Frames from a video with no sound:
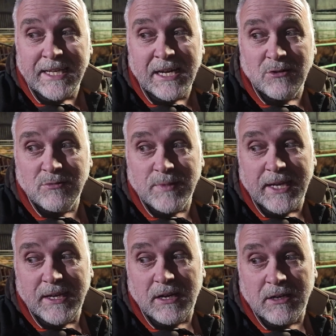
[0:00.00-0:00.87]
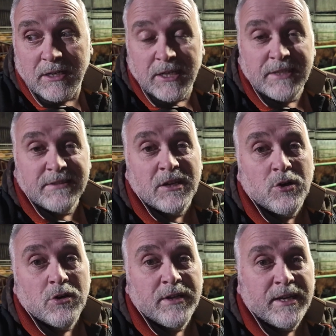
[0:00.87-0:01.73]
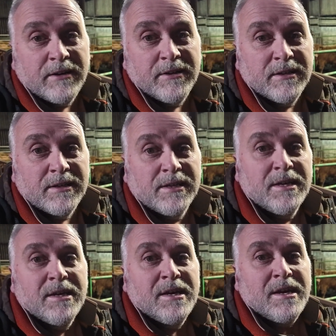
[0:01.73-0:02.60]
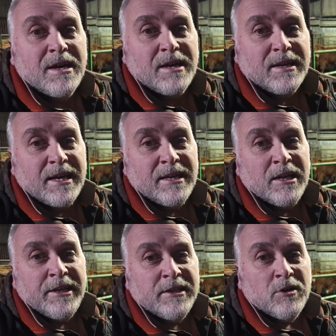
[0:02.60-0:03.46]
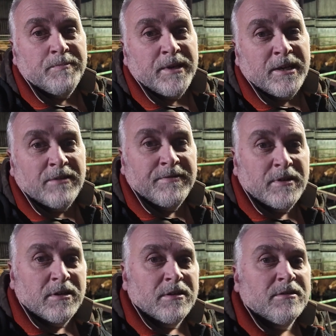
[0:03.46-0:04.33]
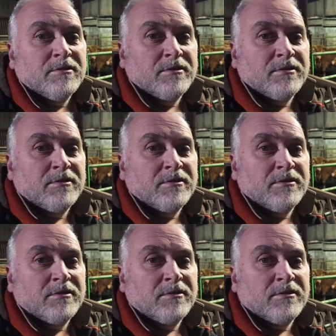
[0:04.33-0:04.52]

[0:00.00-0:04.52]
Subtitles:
the house, organise a load there and get it lined up there for,